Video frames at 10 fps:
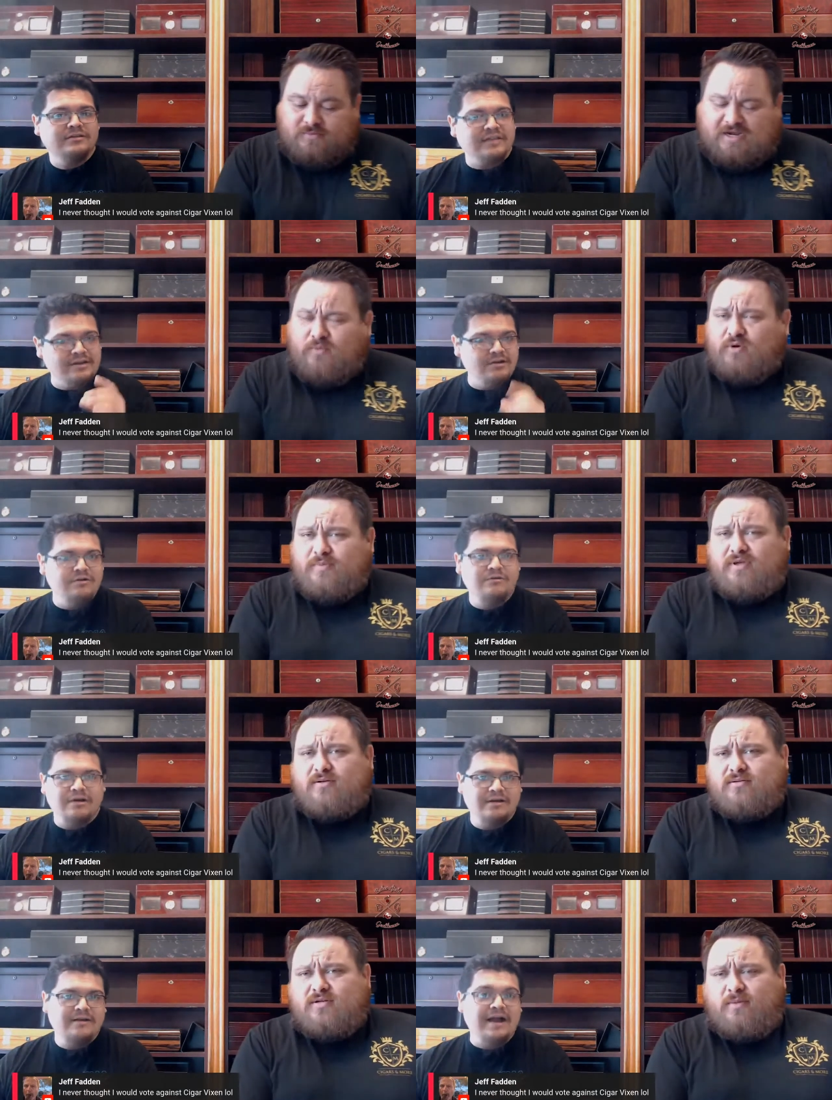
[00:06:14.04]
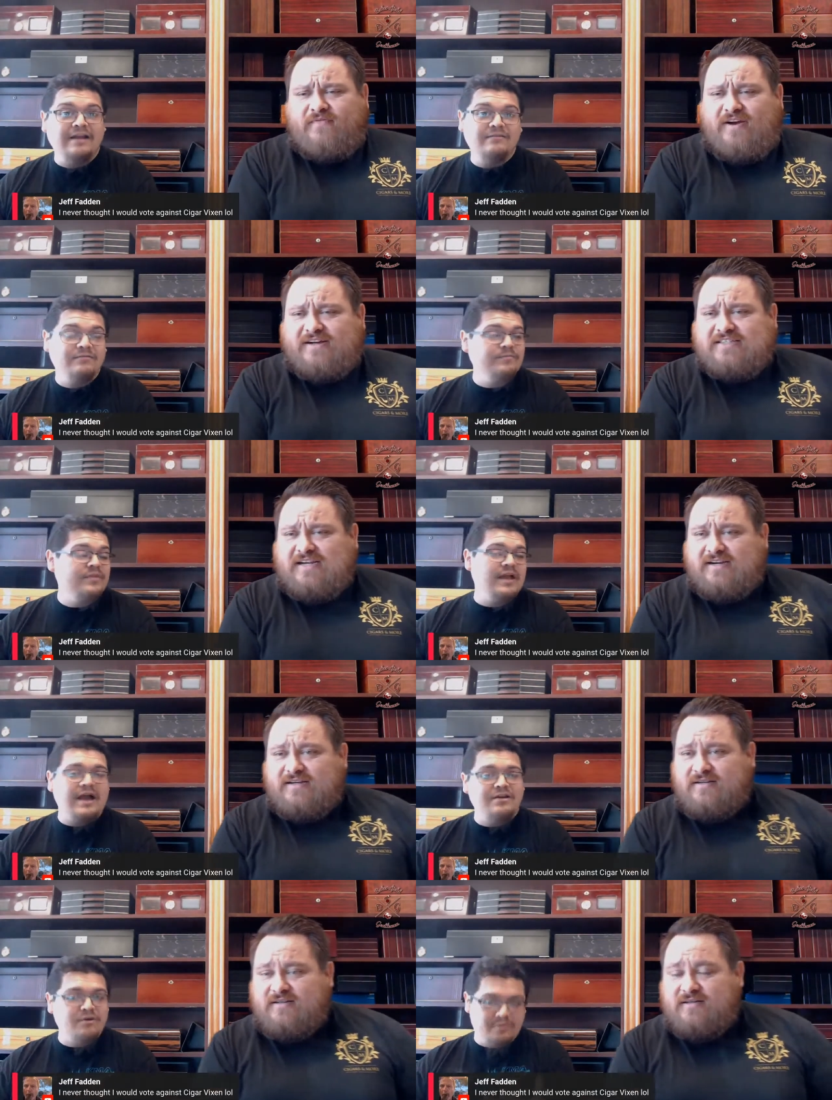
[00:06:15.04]
Speaker 1: I, know, will be. I'll be I, very sad.
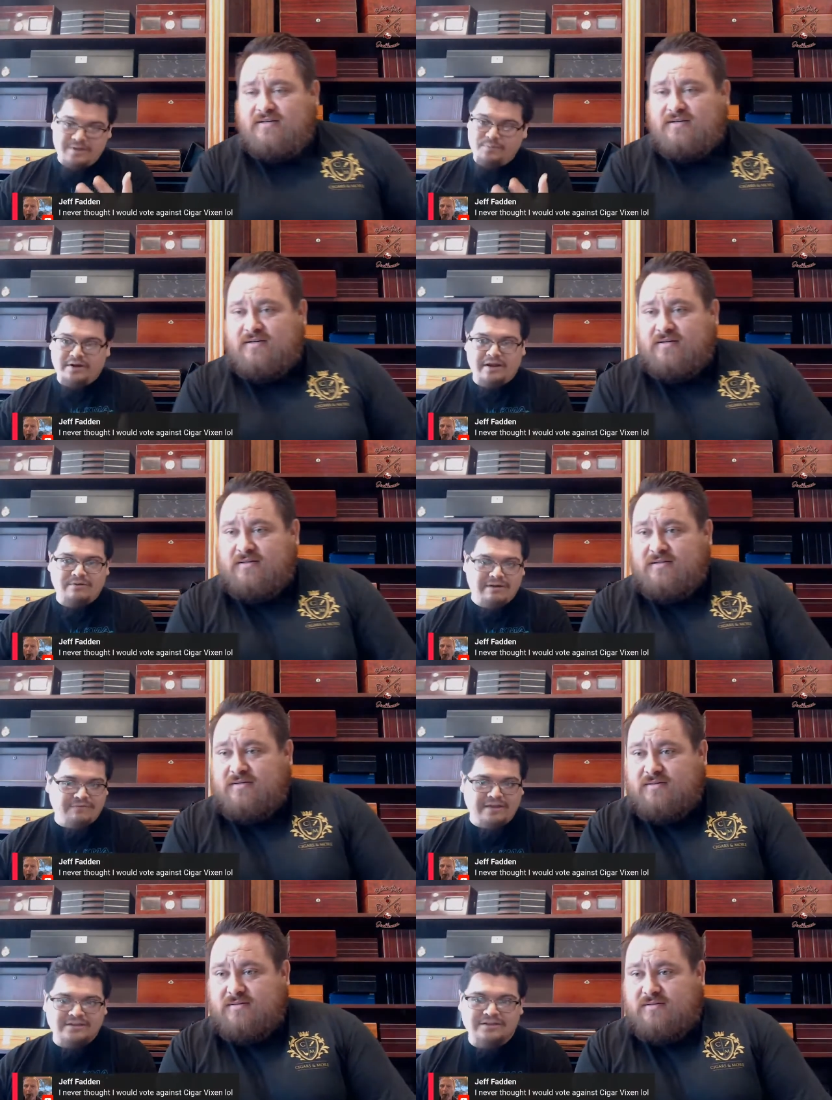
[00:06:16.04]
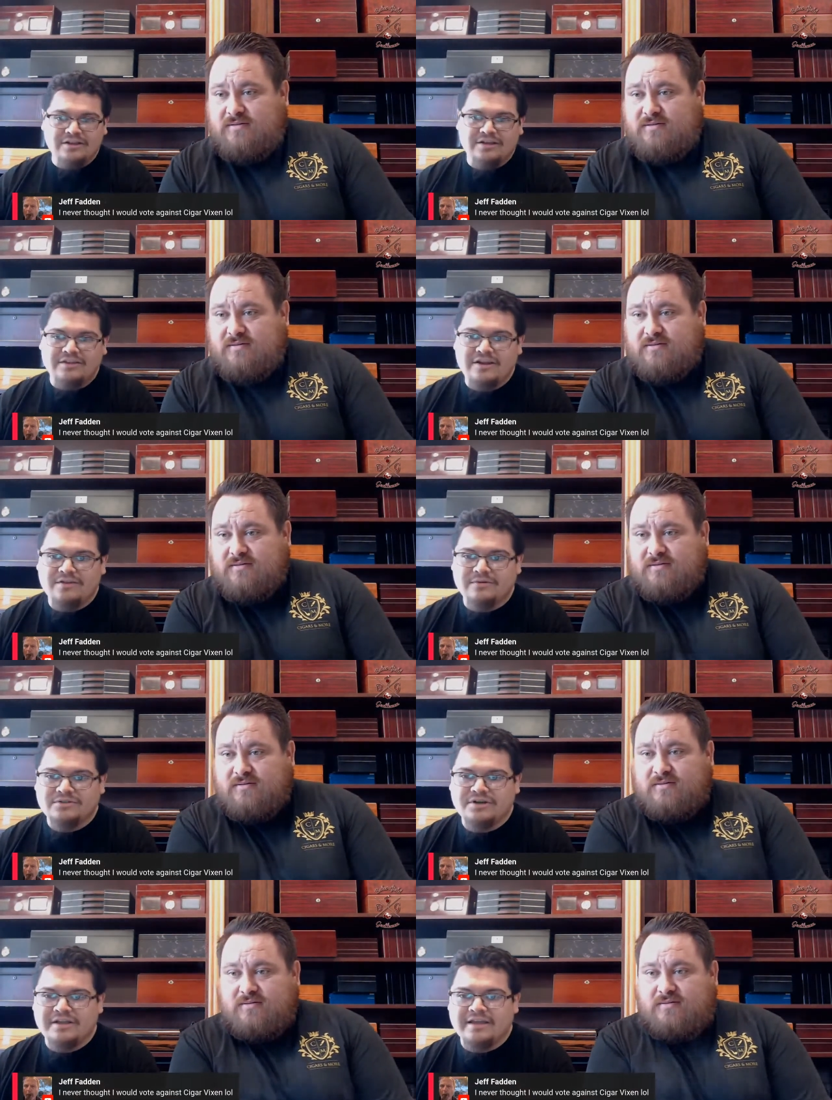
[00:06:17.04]
I know we got plenty of great fans out there. Look at another one
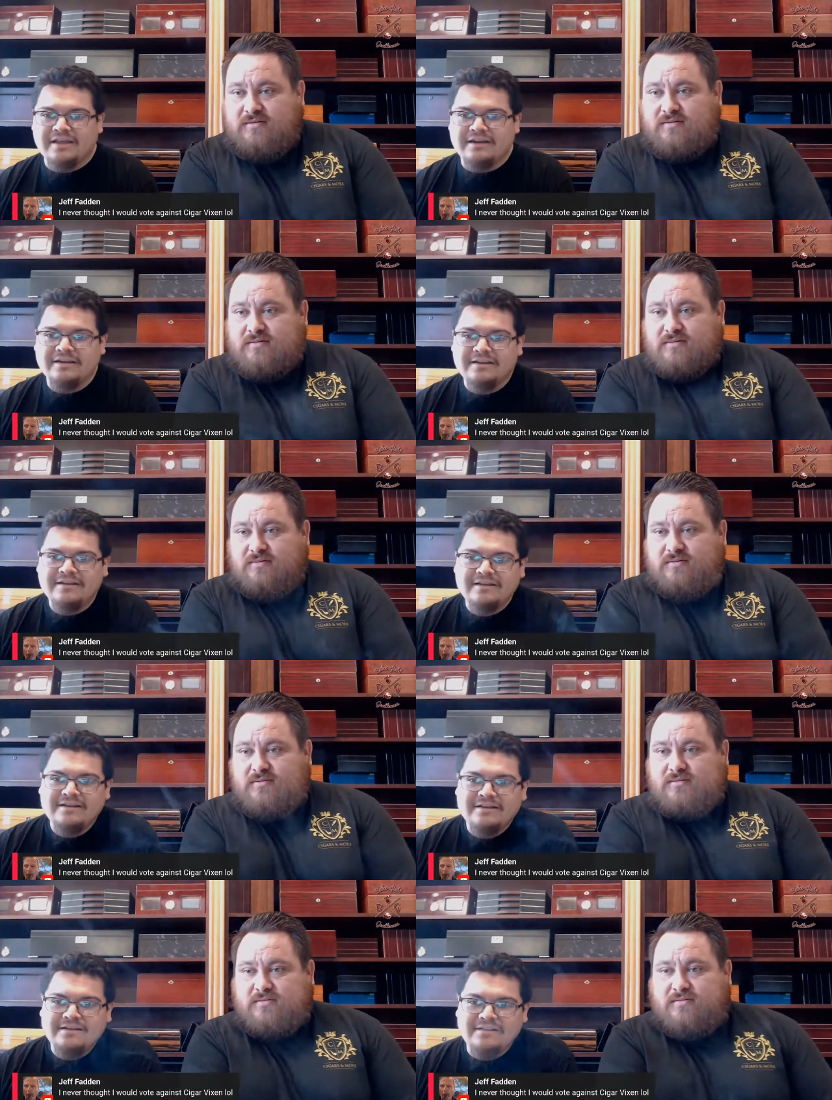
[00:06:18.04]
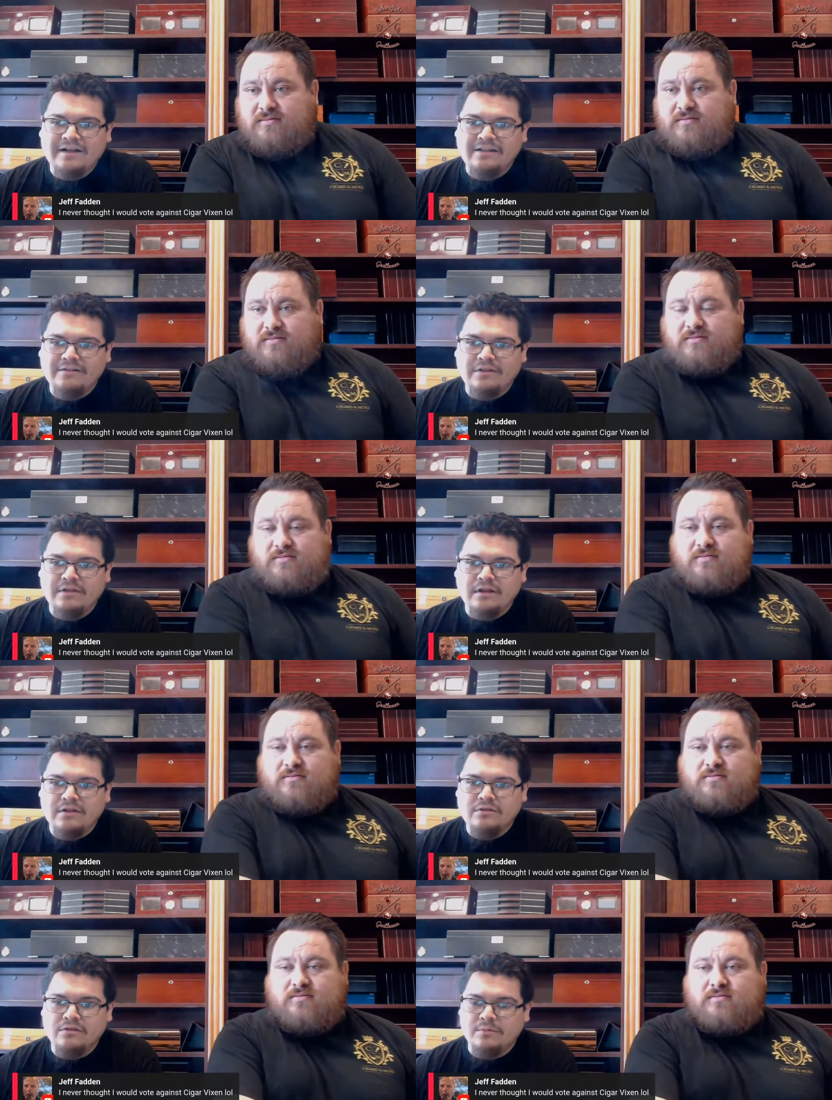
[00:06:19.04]
turning in. I love
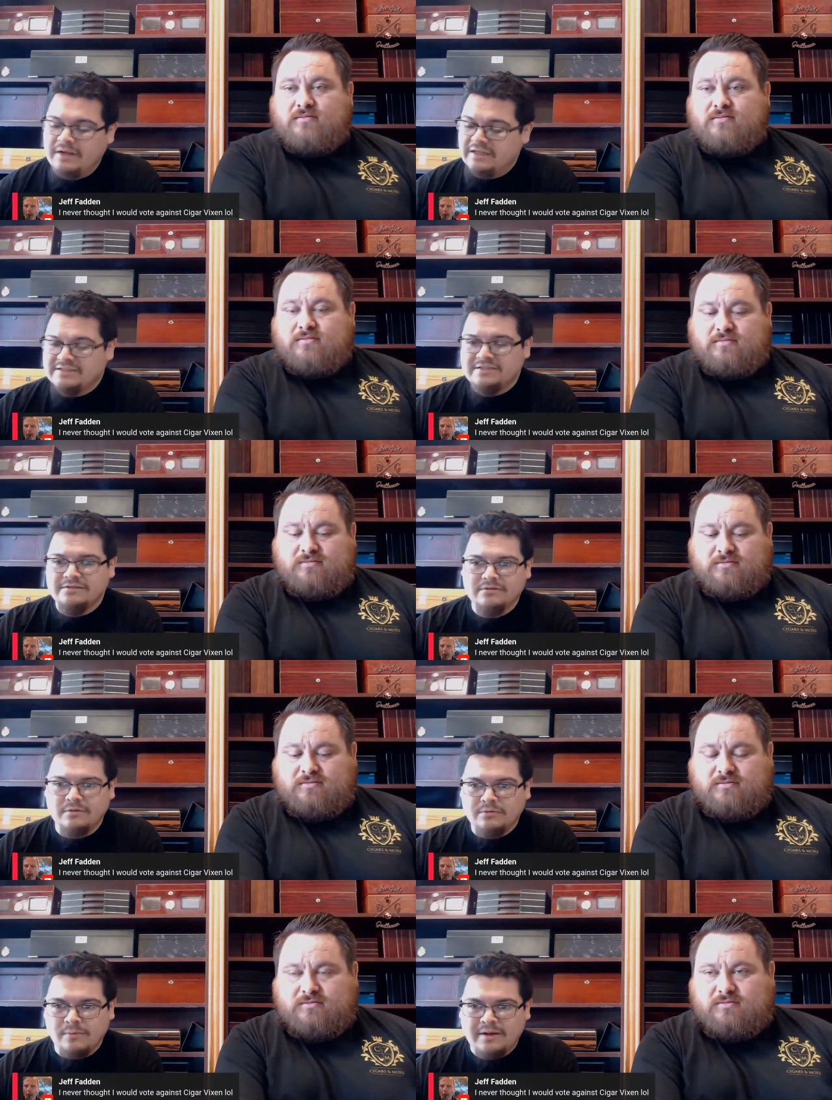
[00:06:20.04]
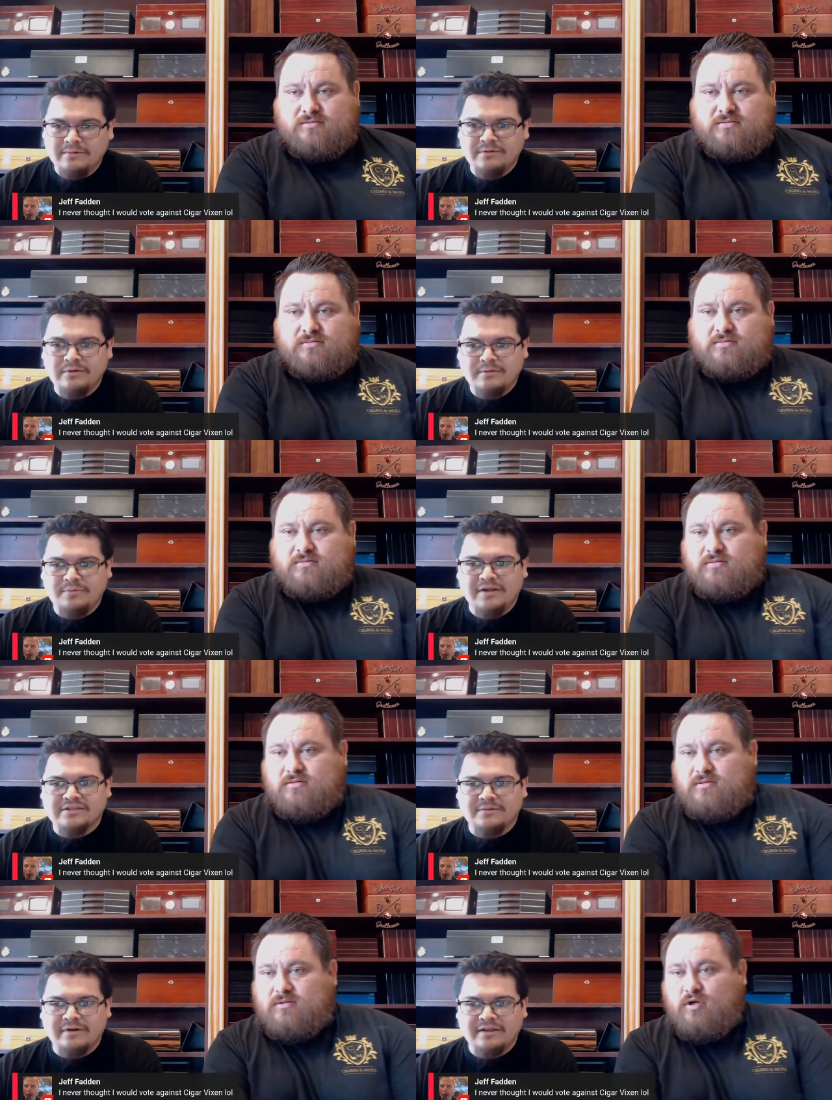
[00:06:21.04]
the Nobles. No, no, how do you
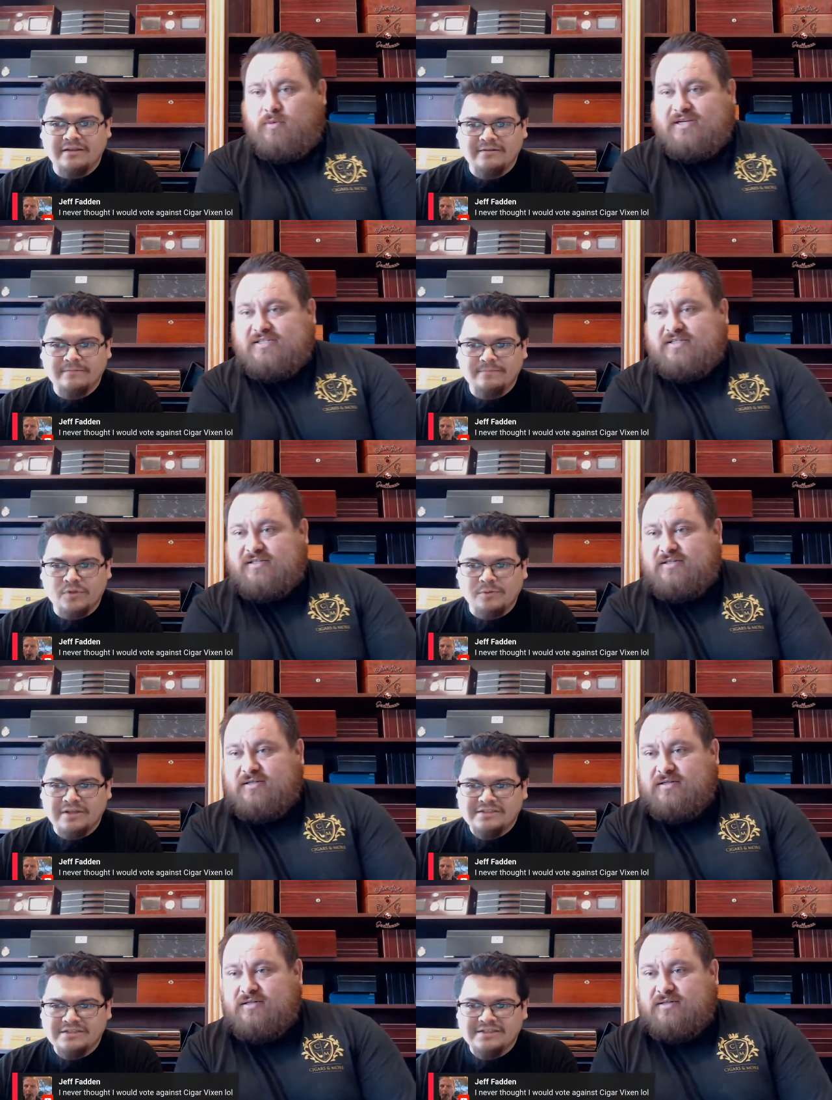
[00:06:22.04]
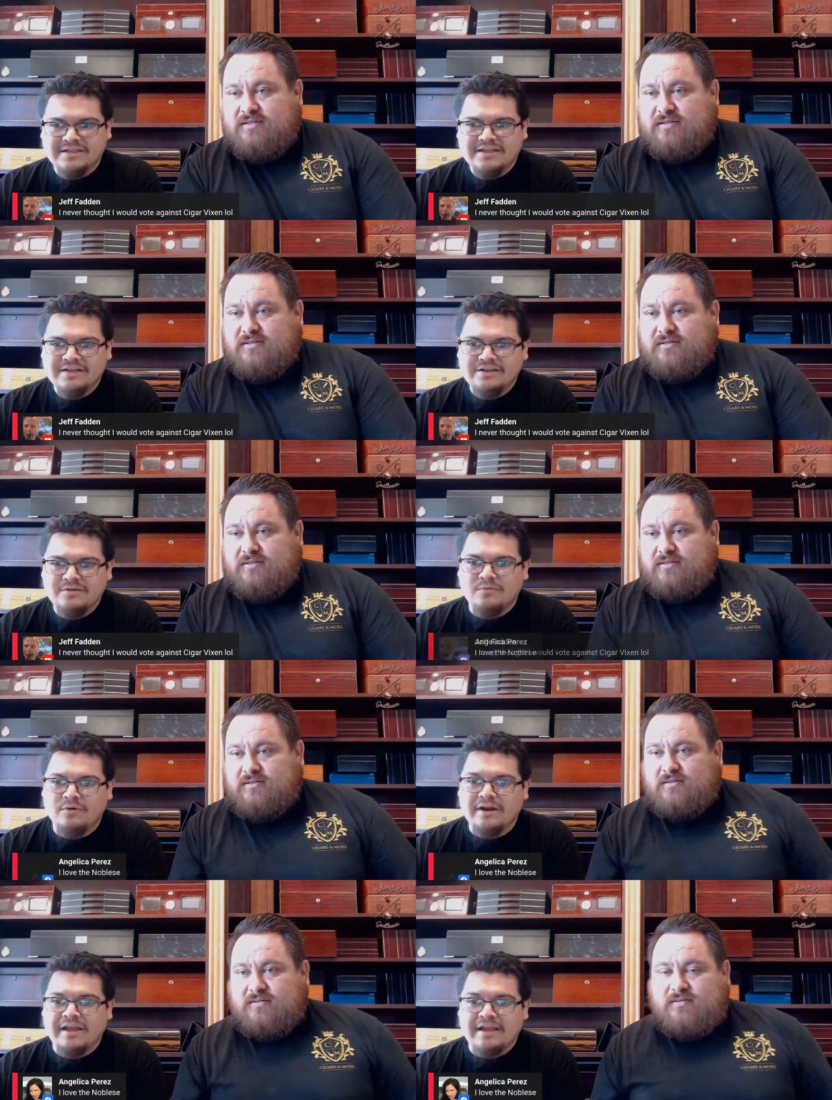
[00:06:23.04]
pronounce that? Right? Nobles. Nobles. Good
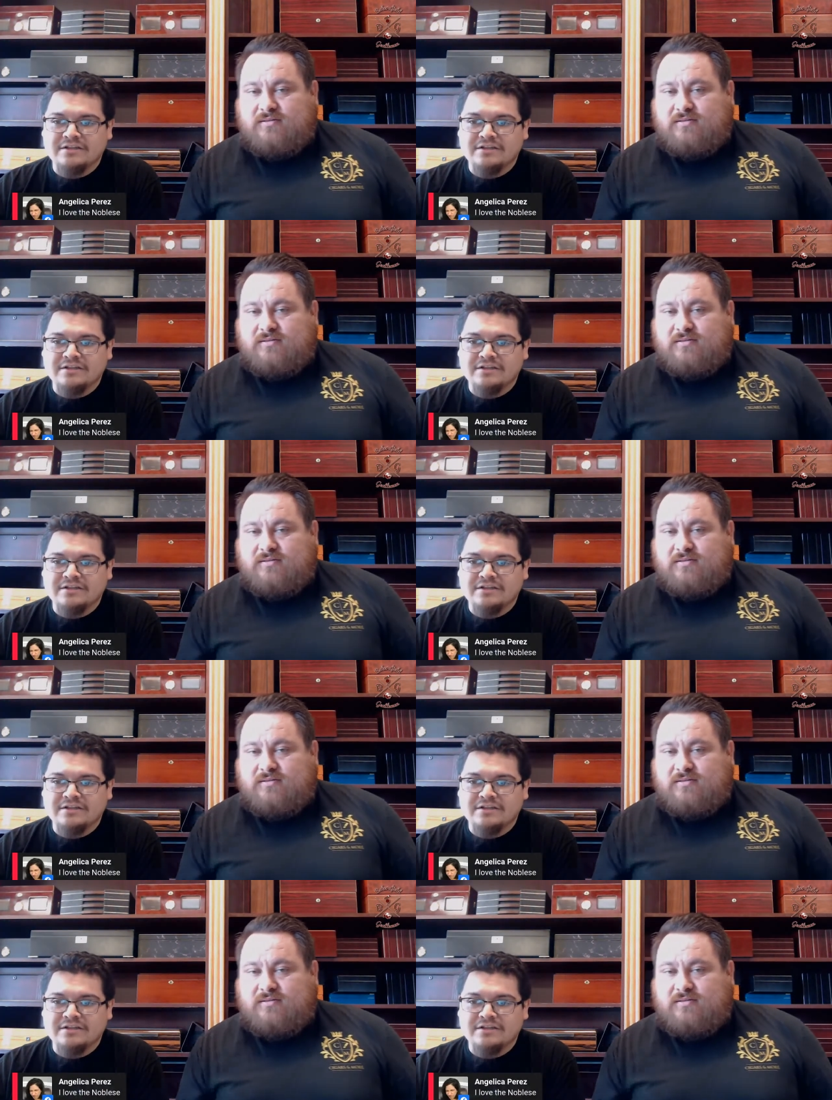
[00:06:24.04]
morning,